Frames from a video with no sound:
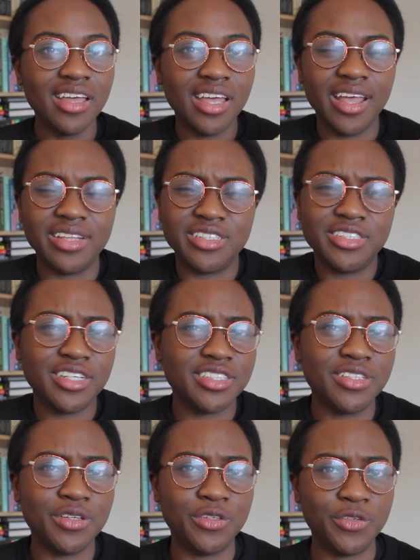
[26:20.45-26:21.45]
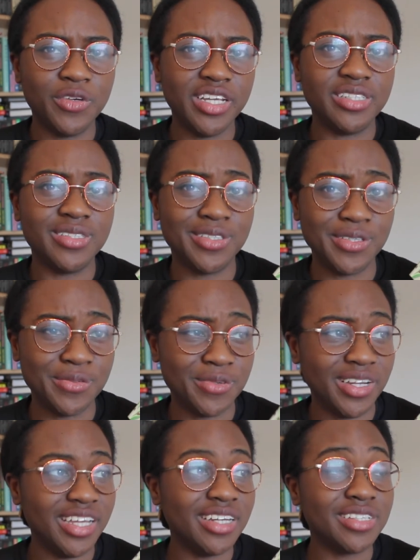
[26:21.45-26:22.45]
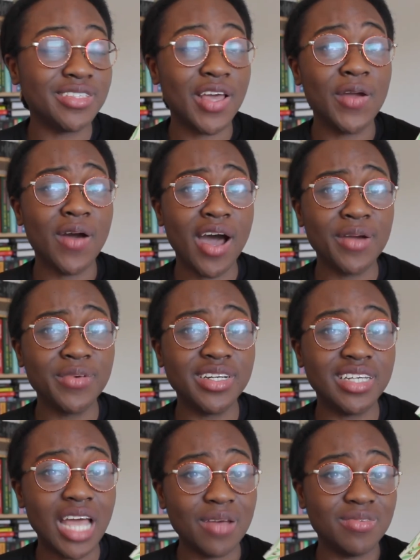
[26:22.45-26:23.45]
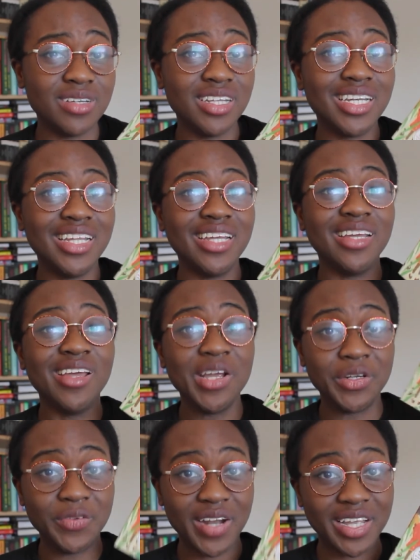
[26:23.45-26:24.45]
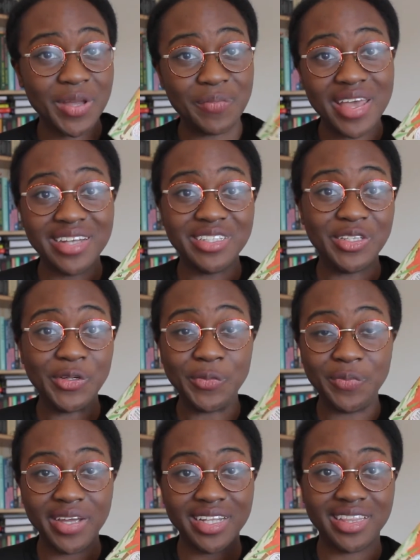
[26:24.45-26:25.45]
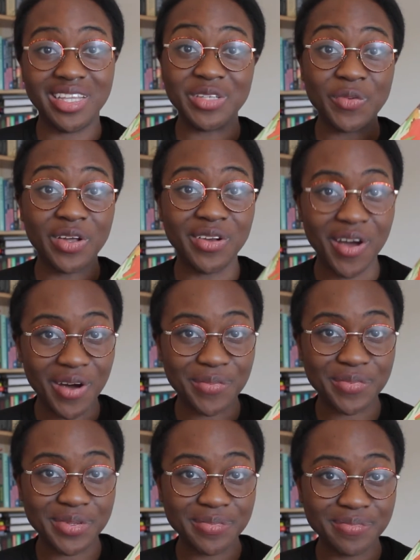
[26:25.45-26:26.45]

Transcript: It's just a treat to read. So I would definitely recommend you pick this one up.